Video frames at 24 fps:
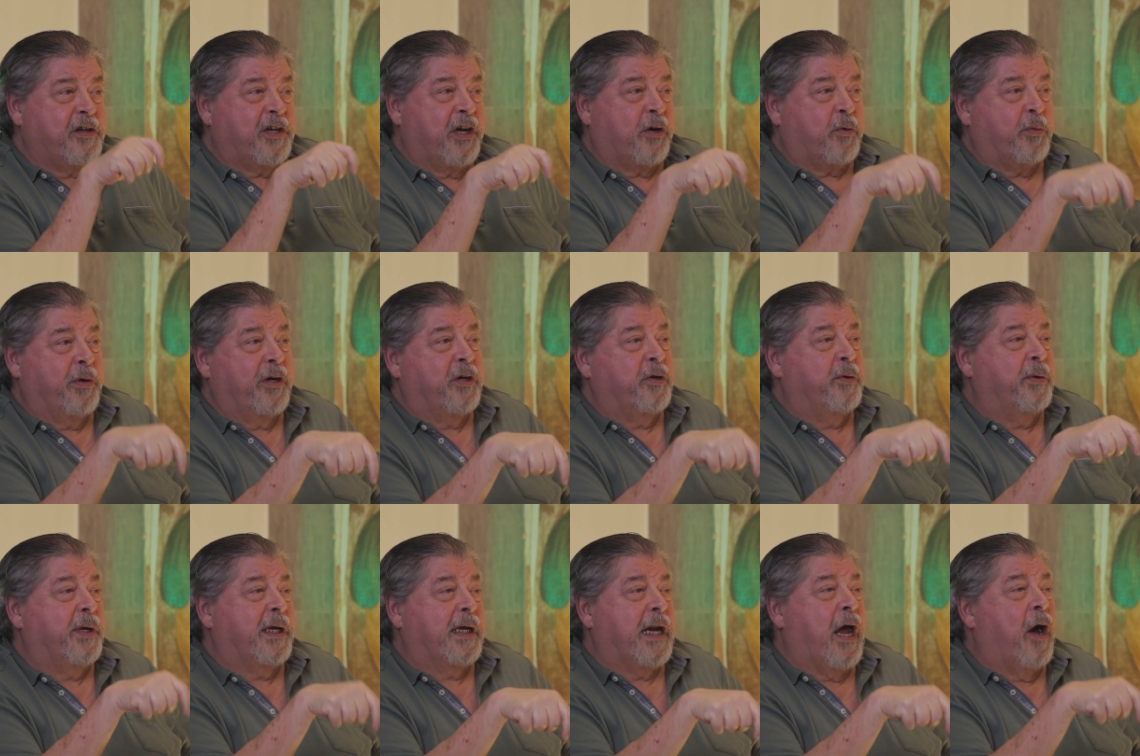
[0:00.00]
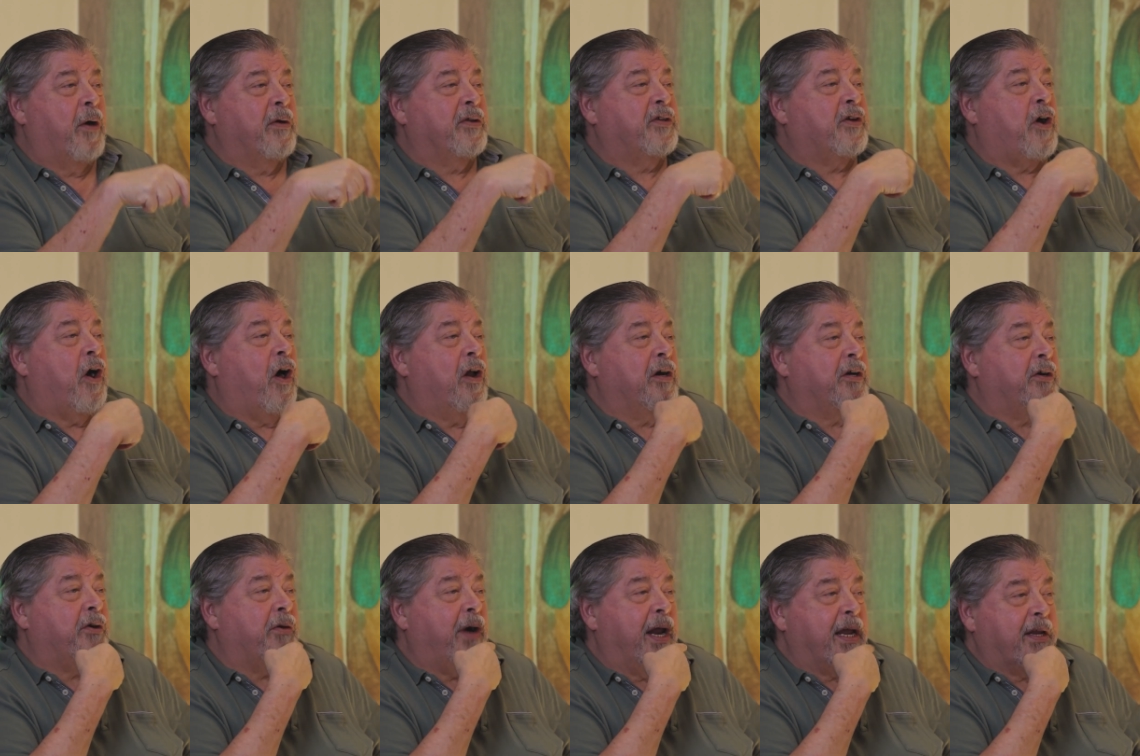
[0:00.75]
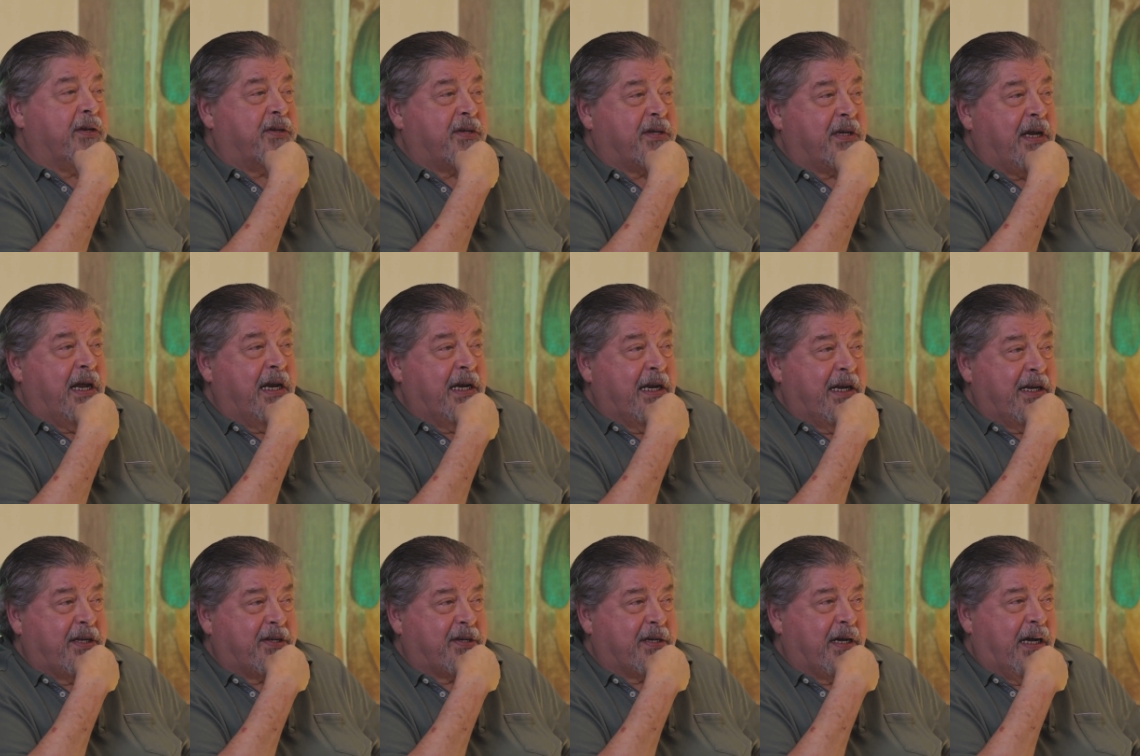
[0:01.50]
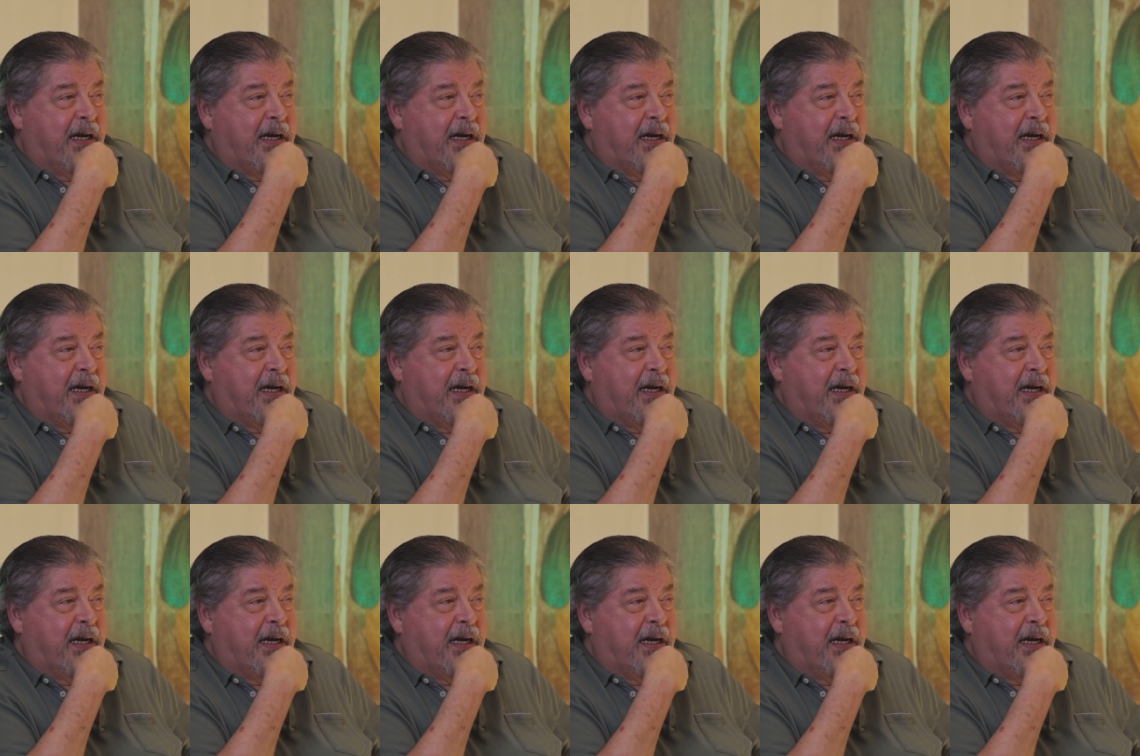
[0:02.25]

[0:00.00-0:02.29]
the of... The project we're doing now is called Grace, and